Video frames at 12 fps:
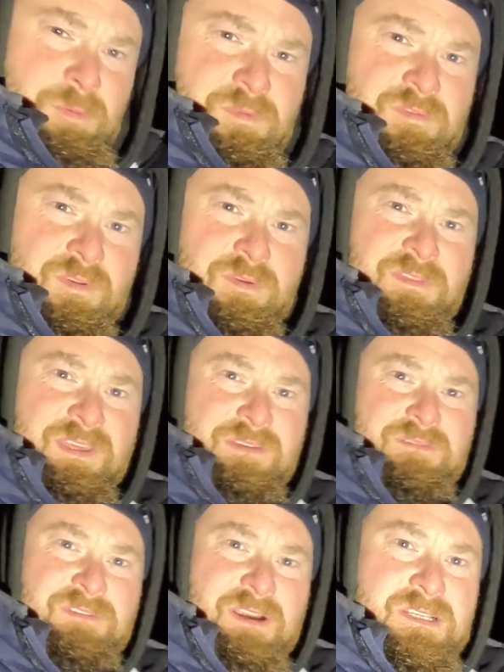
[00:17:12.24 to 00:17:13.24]
through thick
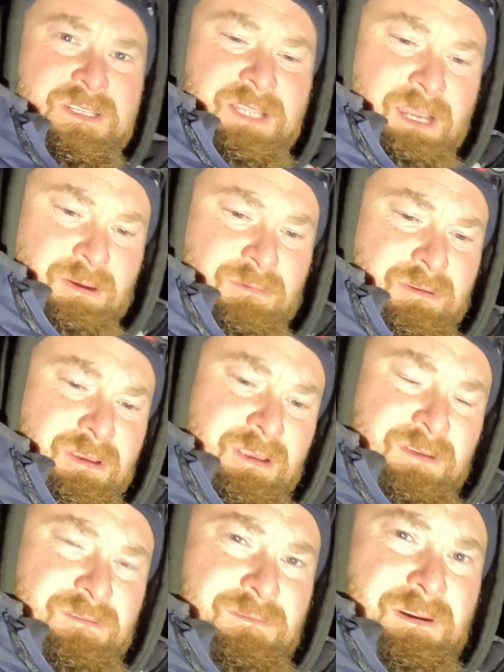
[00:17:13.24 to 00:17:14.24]
and fast now.
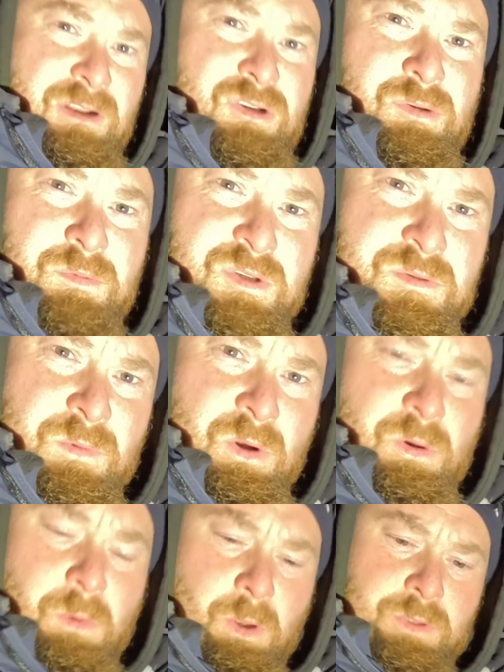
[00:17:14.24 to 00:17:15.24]
I've had a couple of
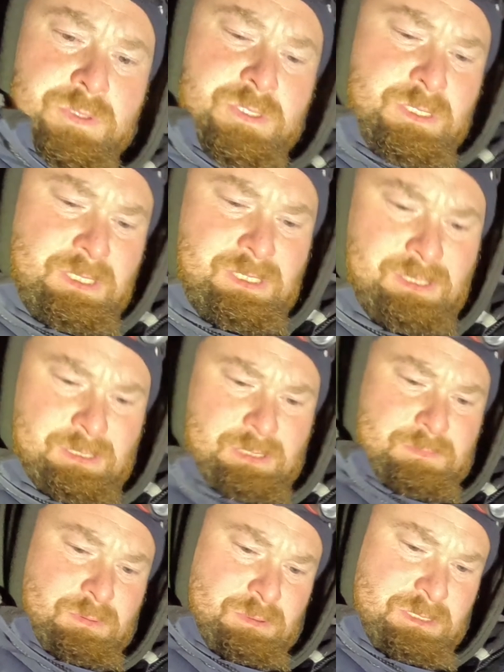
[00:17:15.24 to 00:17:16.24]
small ones,
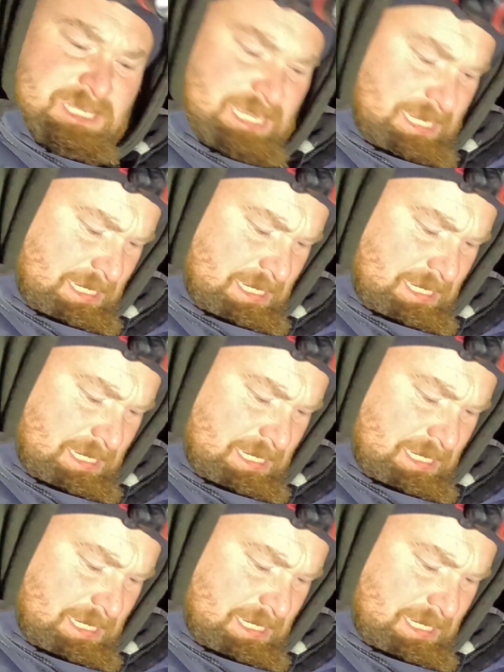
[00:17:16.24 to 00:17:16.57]
but